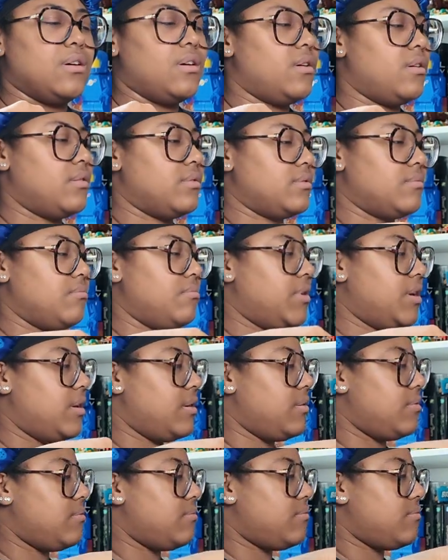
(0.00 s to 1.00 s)
long,
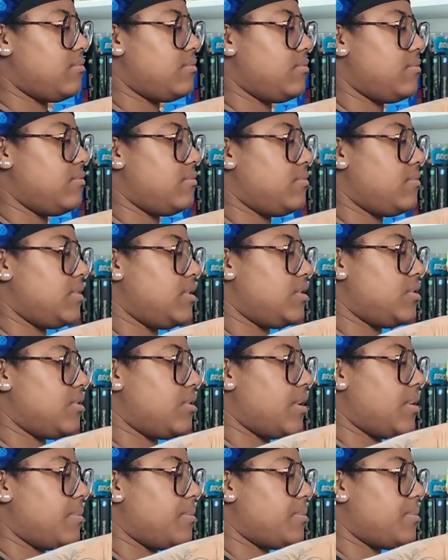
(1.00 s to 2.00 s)
but it's
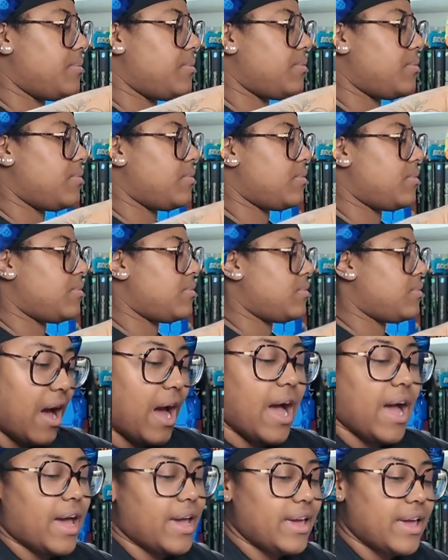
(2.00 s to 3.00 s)
okay.
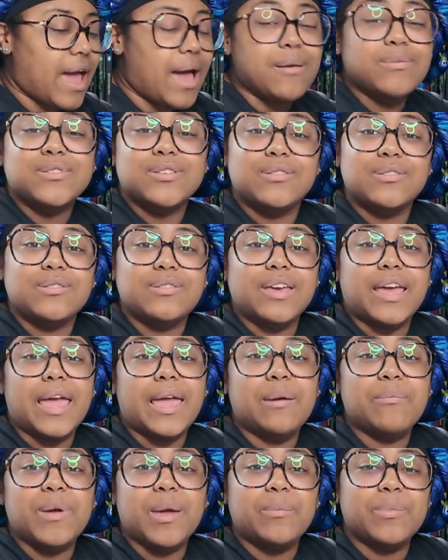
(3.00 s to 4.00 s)
I absolutely
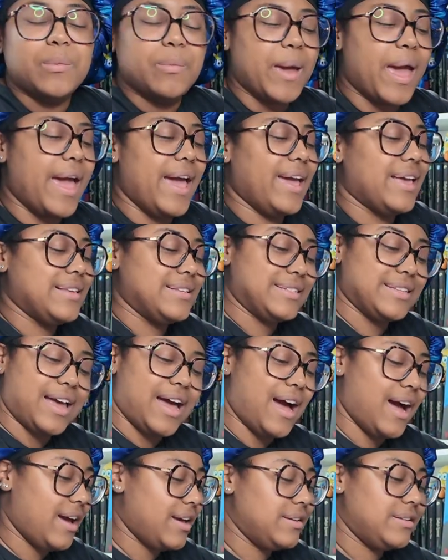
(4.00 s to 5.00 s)
hate paper bags.
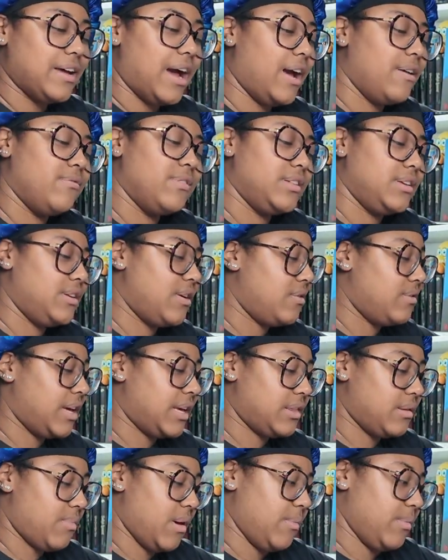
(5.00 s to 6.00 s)
I really don't
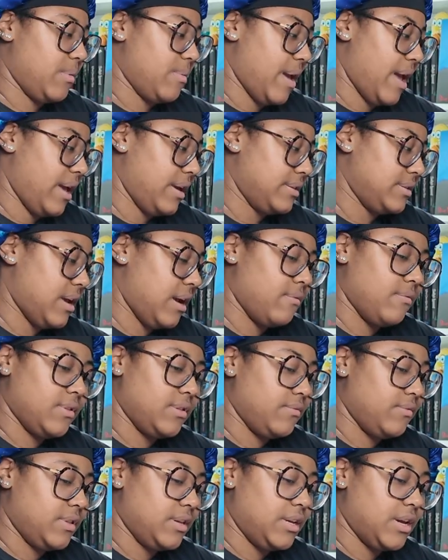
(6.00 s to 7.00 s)
like the paper bags. I
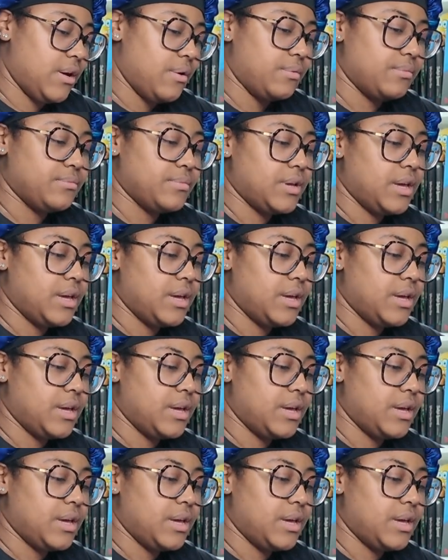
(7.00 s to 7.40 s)
really don't.